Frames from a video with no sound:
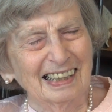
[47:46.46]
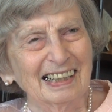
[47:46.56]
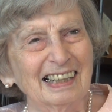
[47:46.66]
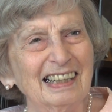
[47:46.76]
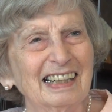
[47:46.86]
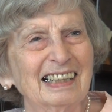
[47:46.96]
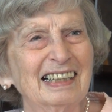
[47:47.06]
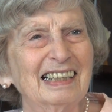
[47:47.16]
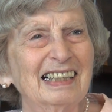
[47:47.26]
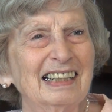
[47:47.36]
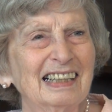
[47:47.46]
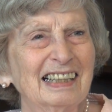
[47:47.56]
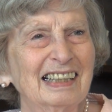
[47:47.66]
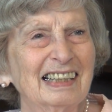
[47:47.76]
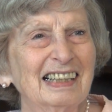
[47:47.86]
well, of course, if anybody
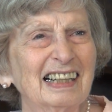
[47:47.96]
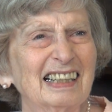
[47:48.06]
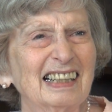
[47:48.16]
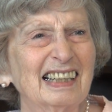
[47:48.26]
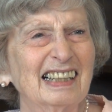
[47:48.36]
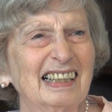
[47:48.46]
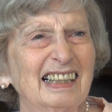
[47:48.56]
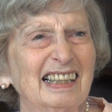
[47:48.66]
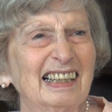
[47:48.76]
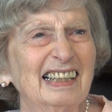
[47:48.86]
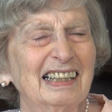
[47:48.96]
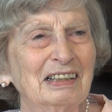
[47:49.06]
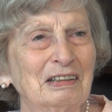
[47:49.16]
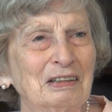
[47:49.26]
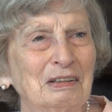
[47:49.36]
who's watched very many of these
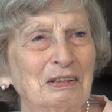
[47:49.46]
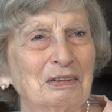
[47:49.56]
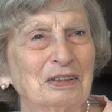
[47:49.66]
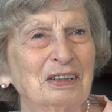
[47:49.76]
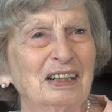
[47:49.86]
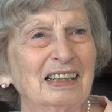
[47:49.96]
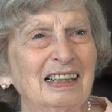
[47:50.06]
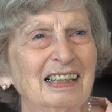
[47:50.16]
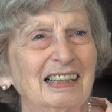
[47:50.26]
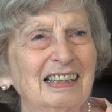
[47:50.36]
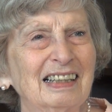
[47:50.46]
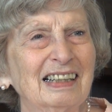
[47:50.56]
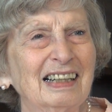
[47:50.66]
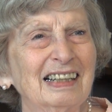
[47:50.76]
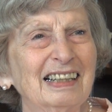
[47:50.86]
knows, I thoroughly
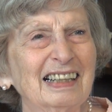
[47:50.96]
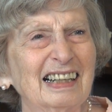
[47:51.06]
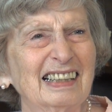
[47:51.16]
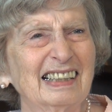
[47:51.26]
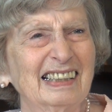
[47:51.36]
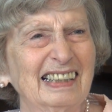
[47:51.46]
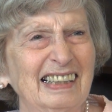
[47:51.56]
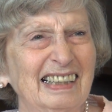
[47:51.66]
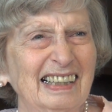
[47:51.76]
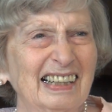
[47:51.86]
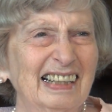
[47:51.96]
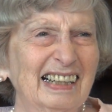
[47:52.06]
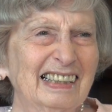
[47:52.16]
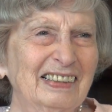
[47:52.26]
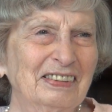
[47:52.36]
enjoy the opportunity to come
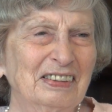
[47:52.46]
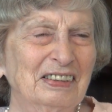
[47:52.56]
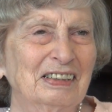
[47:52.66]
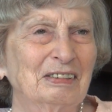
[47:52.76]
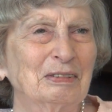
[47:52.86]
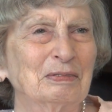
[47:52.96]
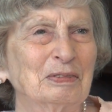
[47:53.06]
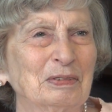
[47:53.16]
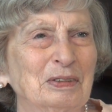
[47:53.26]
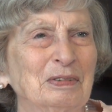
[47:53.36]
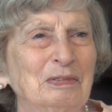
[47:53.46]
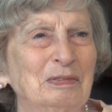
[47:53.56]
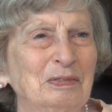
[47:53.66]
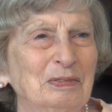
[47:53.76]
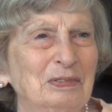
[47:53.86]
around and reconnect with uh,
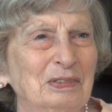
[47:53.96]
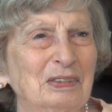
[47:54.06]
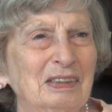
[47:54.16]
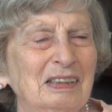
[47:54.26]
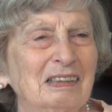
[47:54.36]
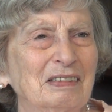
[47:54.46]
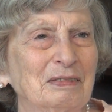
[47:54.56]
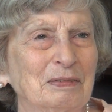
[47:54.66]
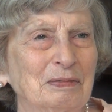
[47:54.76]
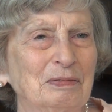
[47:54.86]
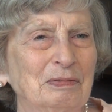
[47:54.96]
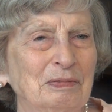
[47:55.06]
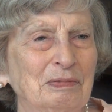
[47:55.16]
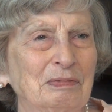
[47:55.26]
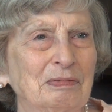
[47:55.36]
colleagues I've known for a long
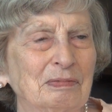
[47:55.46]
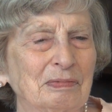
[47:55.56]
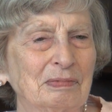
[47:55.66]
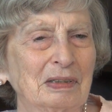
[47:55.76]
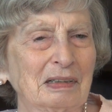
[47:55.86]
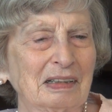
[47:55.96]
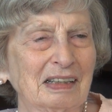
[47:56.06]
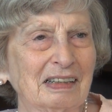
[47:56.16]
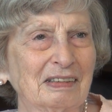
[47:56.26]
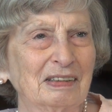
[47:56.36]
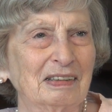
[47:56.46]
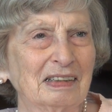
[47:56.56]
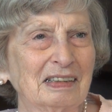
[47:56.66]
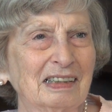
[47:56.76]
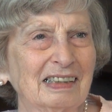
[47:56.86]
time. And you're certainly in
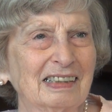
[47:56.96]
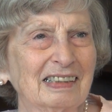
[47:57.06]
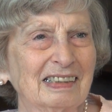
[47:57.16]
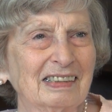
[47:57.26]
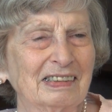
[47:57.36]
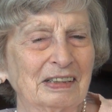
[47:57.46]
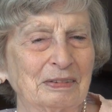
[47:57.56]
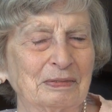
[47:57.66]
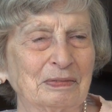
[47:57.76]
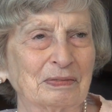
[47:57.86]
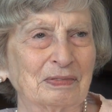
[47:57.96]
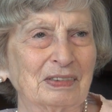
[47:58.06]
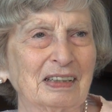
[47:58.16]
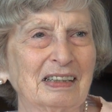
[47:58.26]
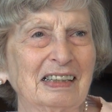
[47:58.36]
that category. Yeah.
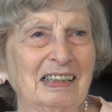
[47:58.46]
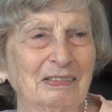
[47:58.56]
Thank you.